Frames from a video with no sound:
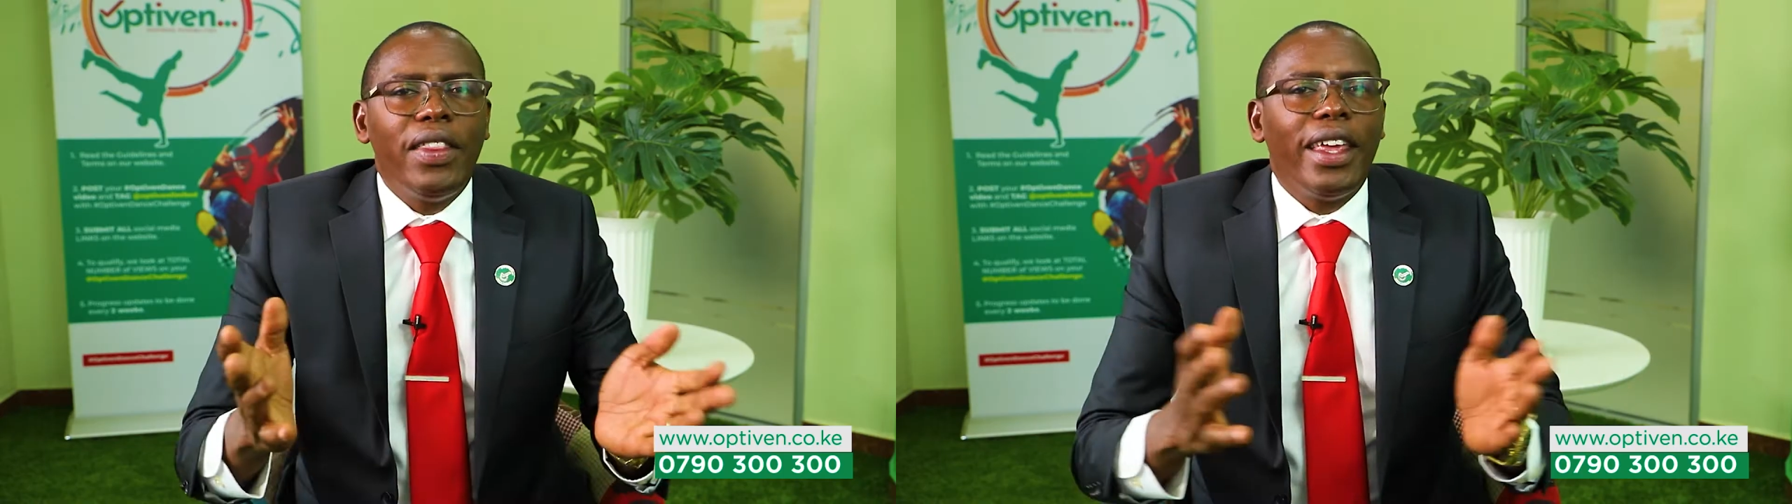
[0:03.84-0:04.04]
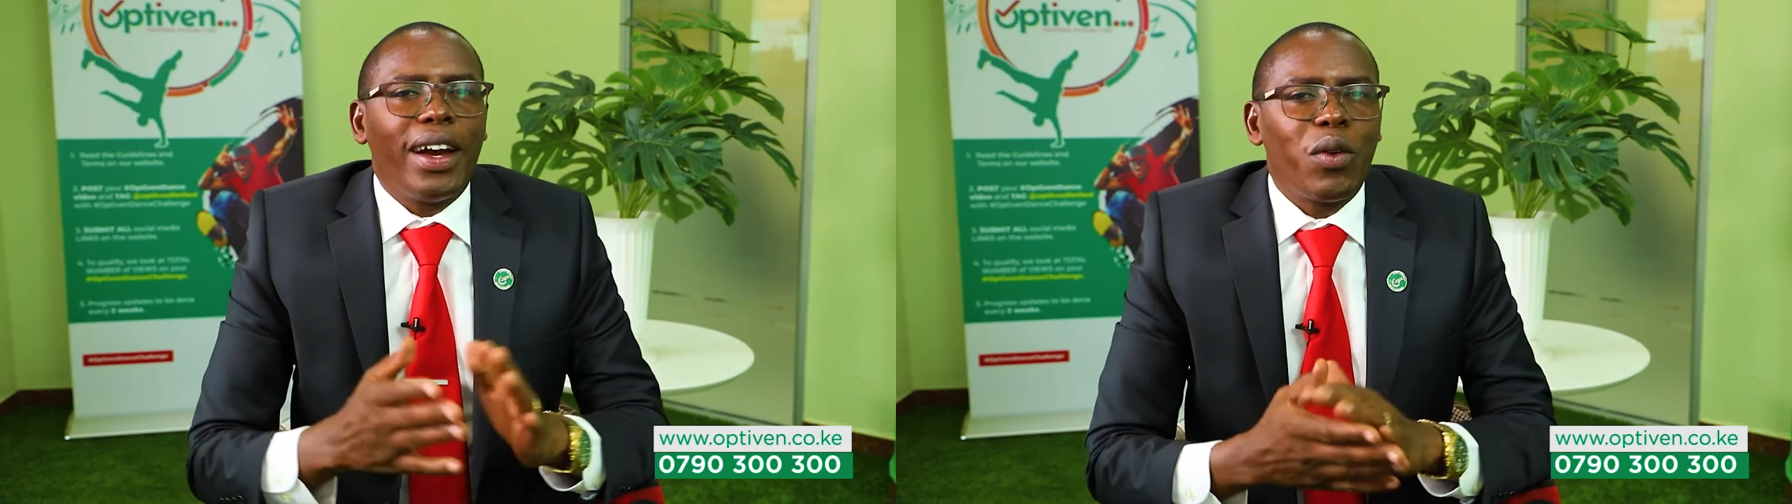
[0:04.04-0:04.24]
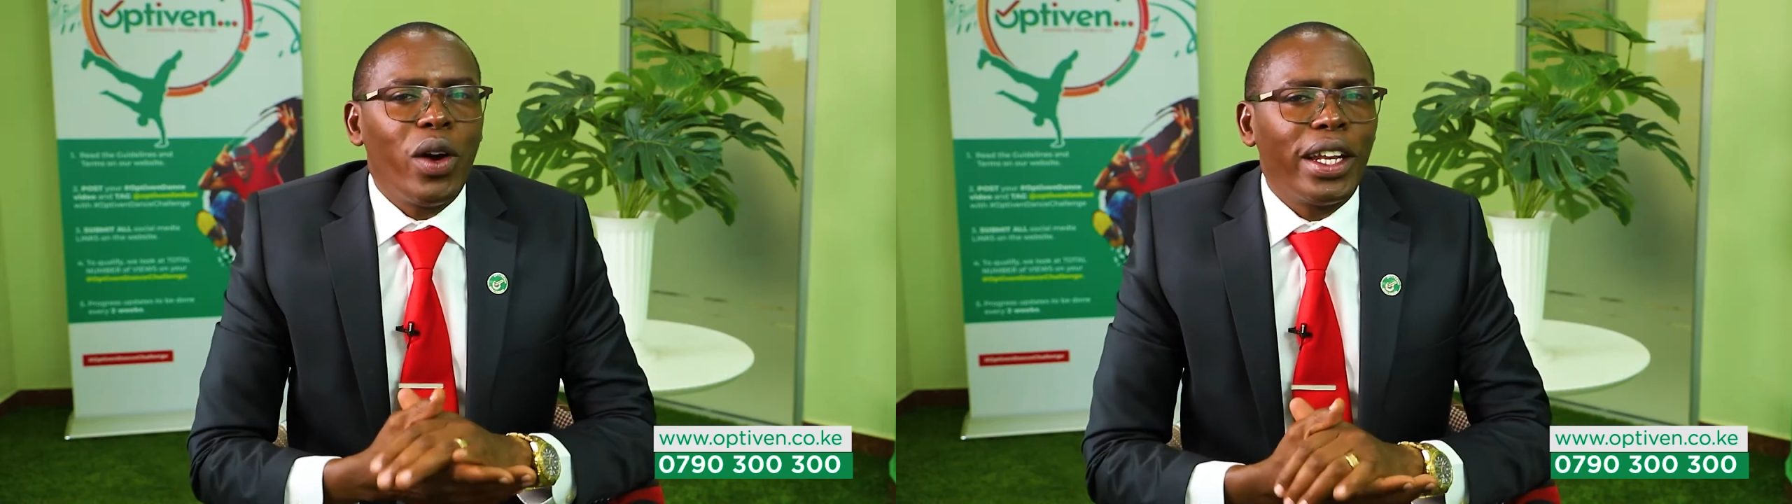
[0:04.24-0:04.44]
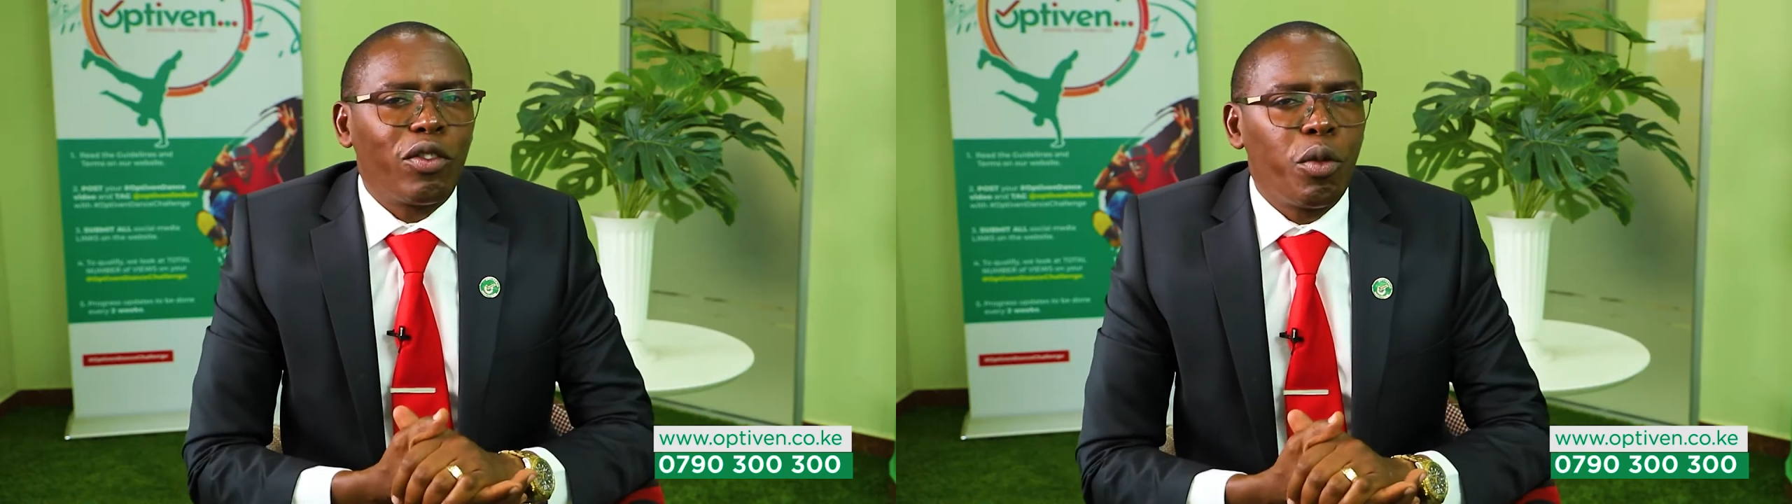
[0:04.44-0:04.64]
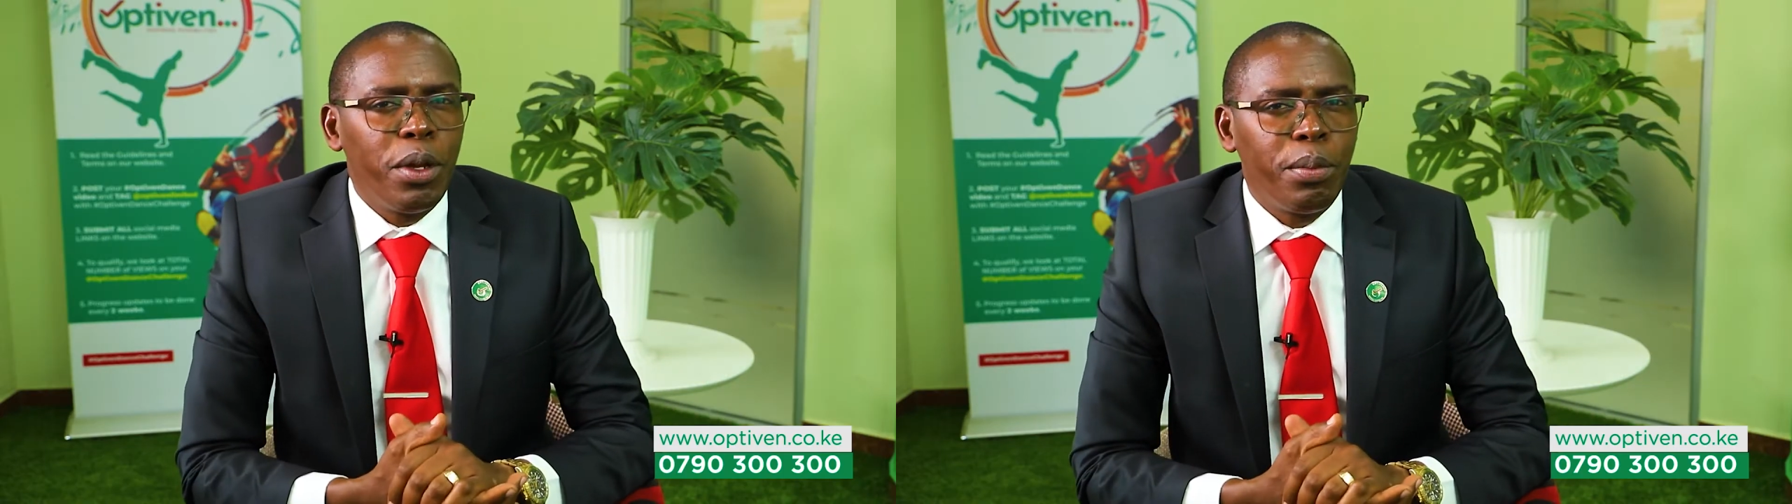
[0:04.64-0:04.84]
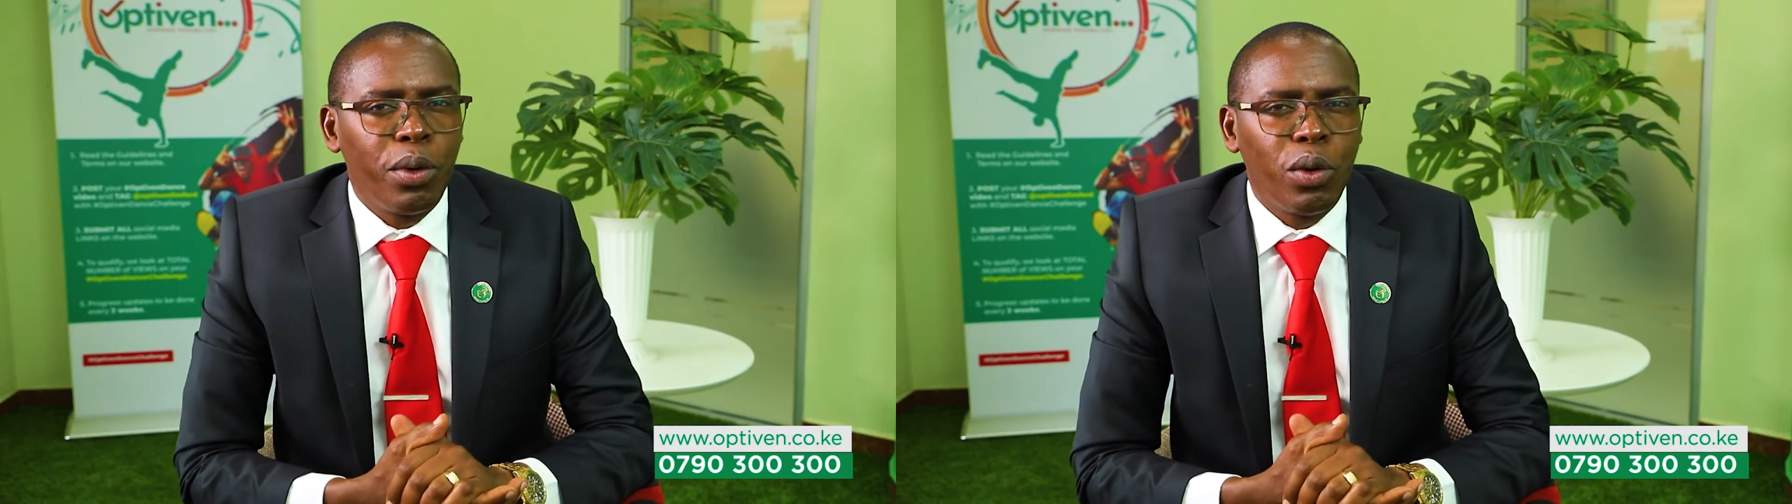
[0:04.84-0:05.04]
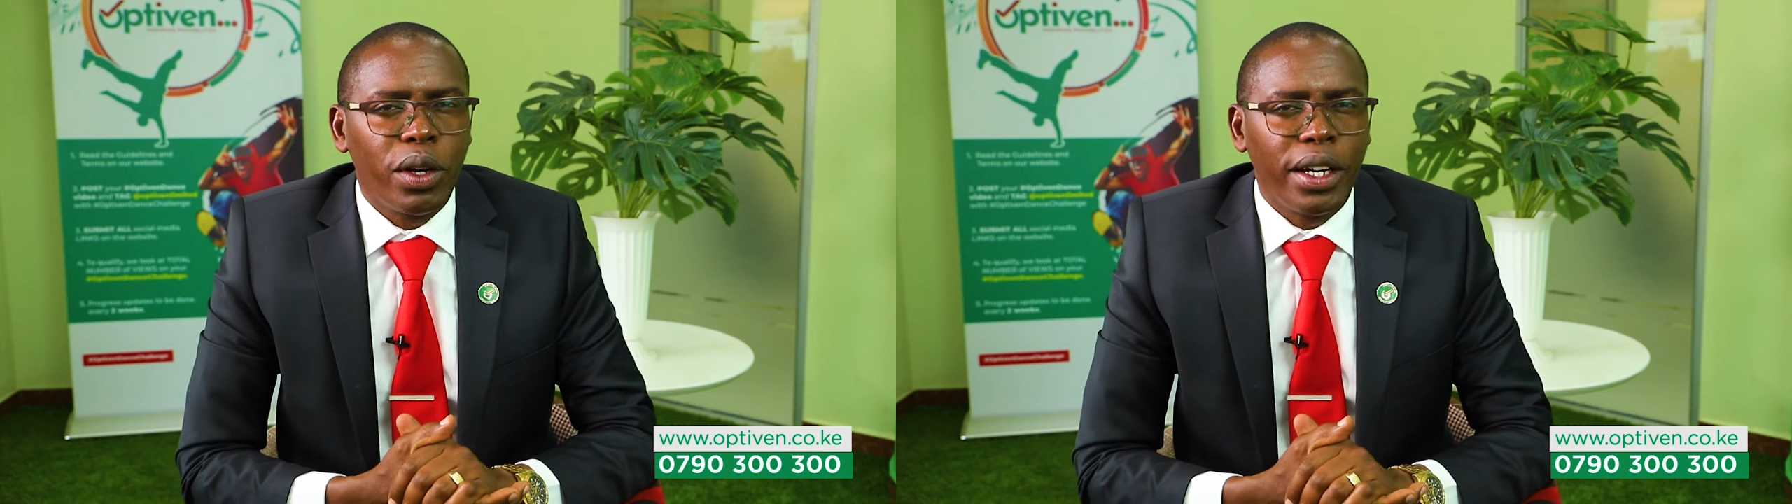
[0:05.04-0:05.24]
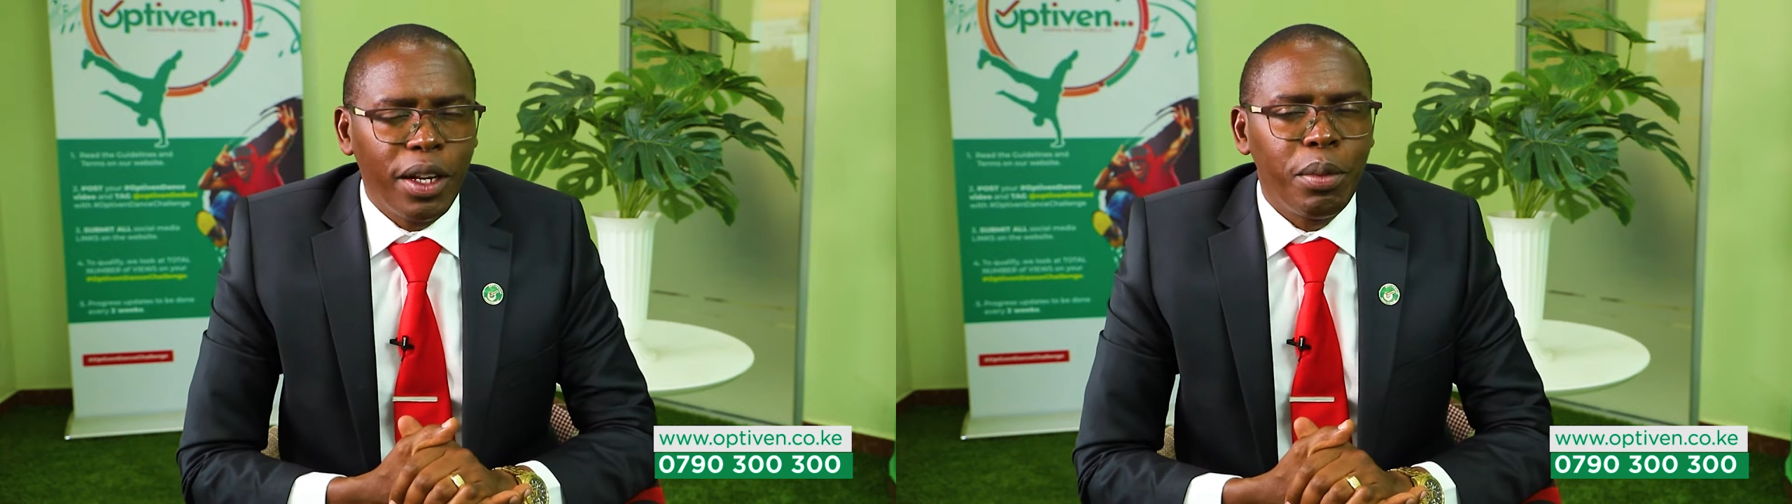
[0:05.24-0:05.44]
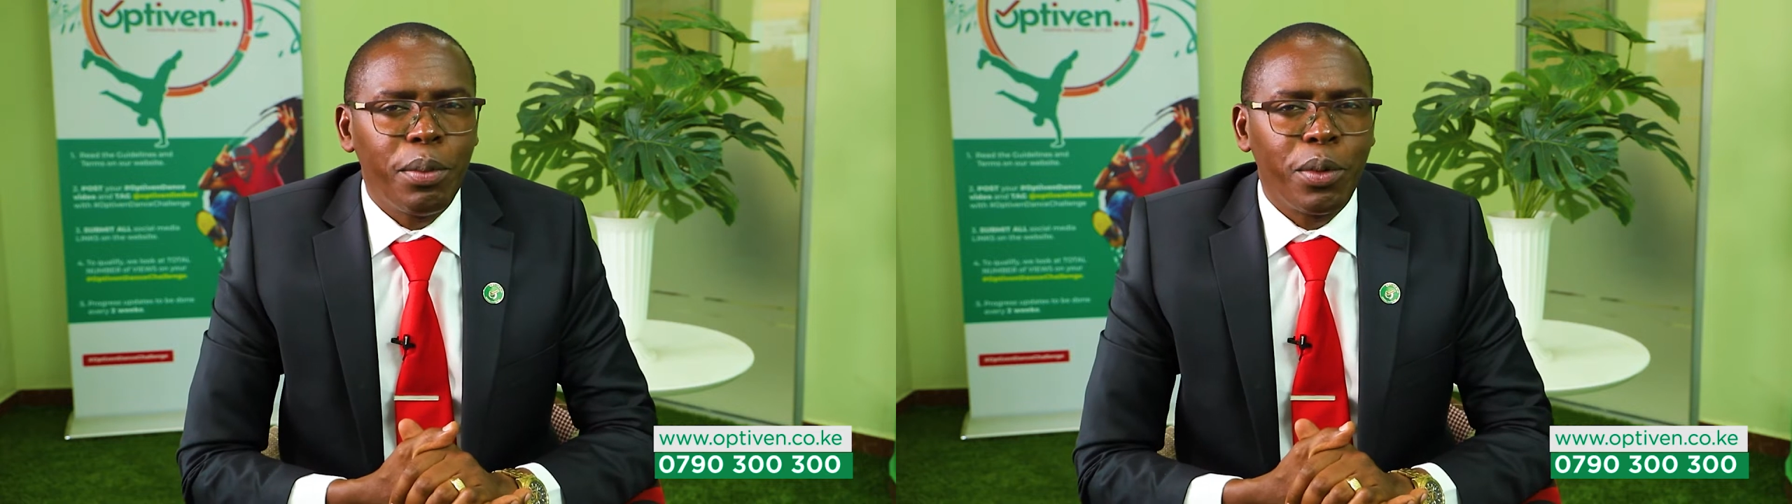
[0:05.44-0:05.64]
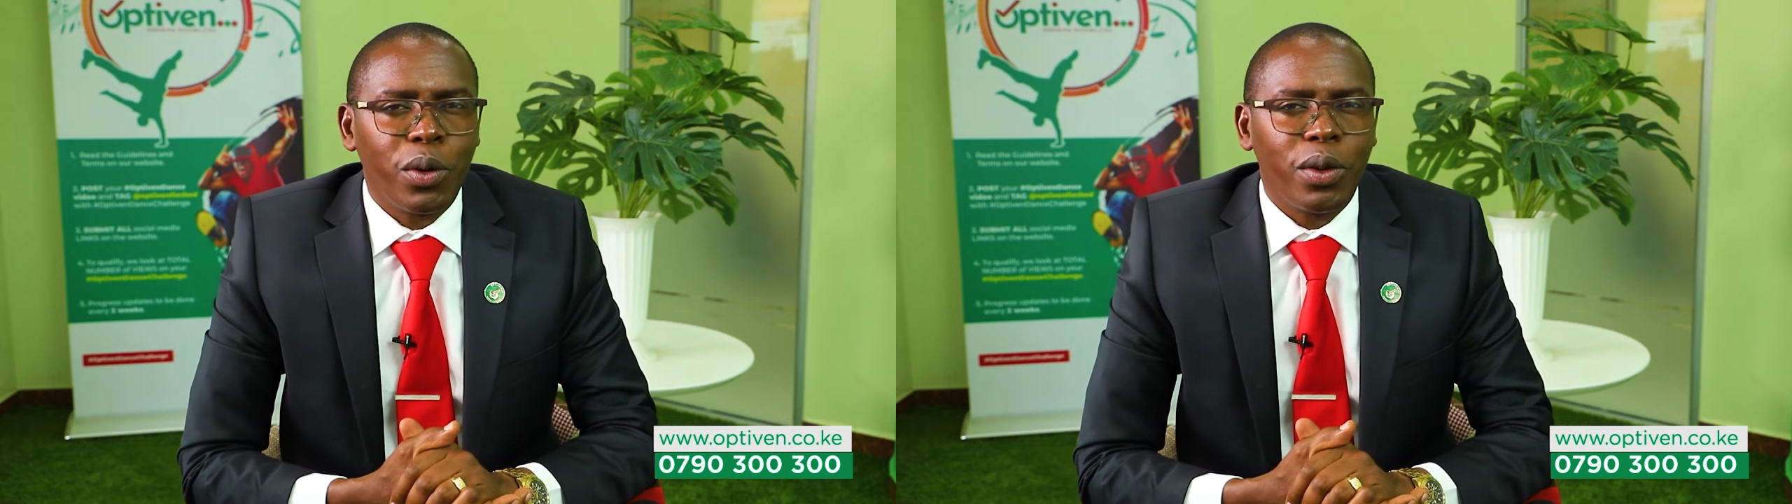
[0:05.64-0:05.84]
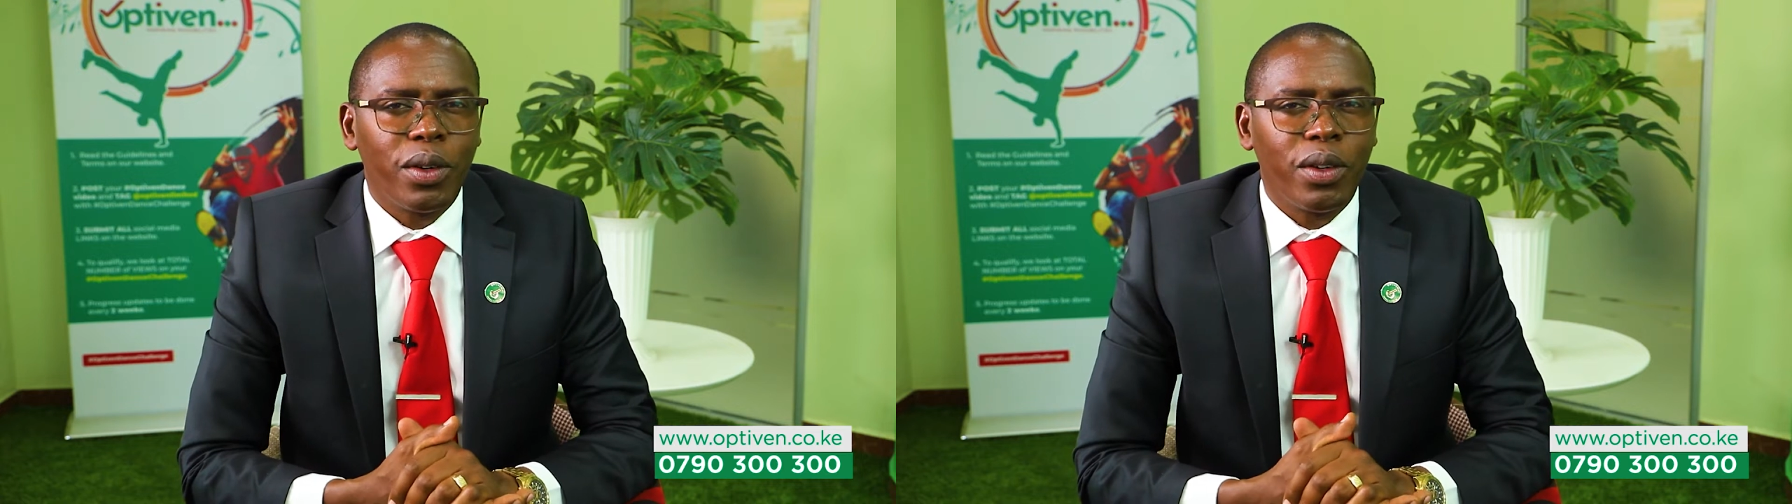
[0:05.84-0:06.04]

they are wonderful people, great people,